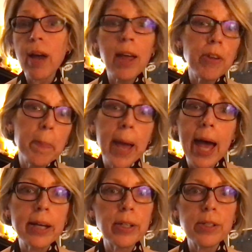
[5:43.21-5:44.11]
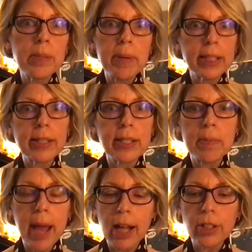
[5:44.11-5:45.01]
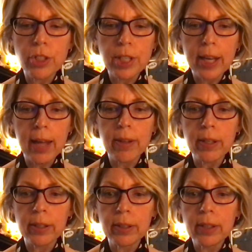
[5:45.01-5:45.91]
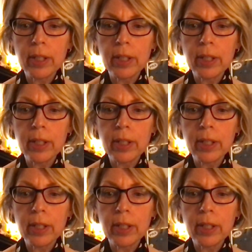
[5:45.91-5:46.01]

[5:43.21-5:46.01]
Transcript: other patterns mixed and matched together.